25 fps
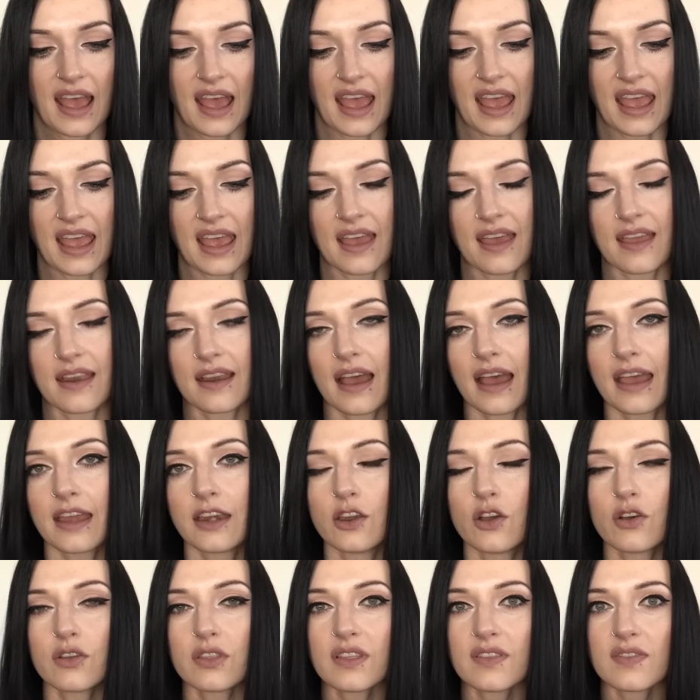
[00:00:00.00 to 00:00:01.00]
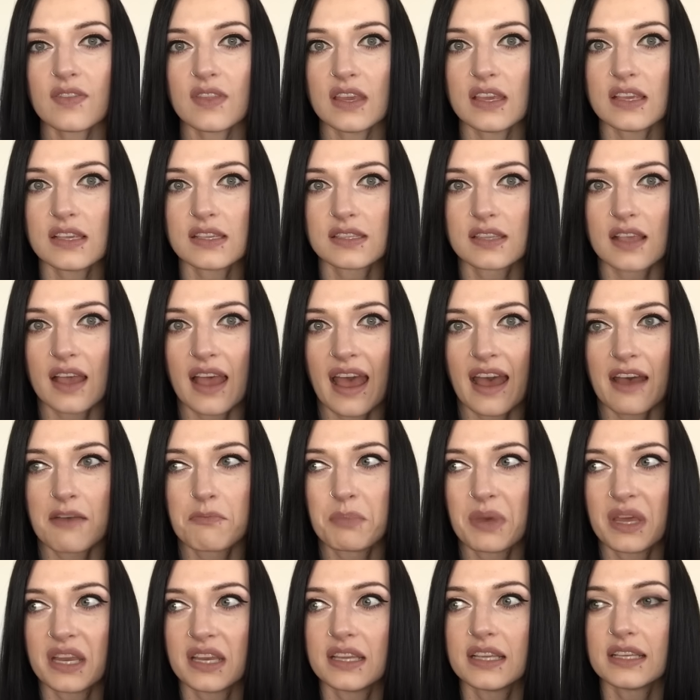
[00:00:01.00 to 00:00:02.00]
And I know that these
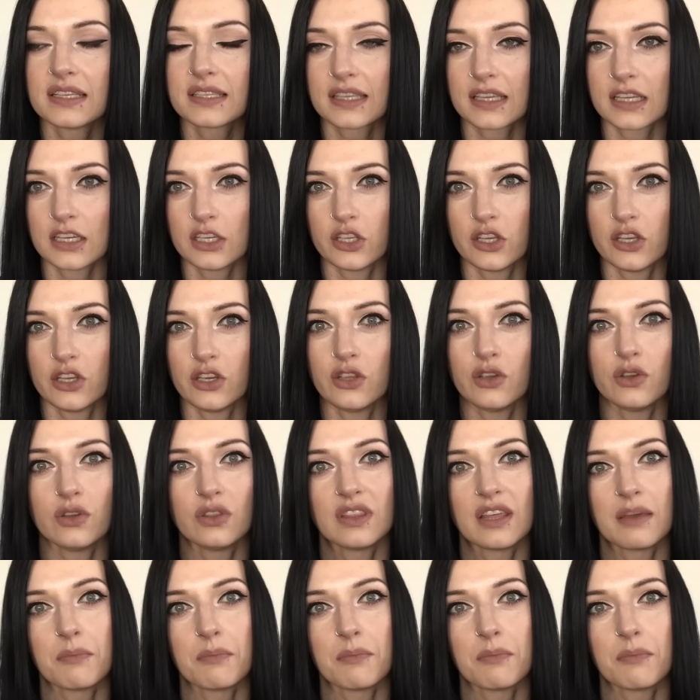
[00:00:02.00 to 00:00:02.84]
have been discontinued.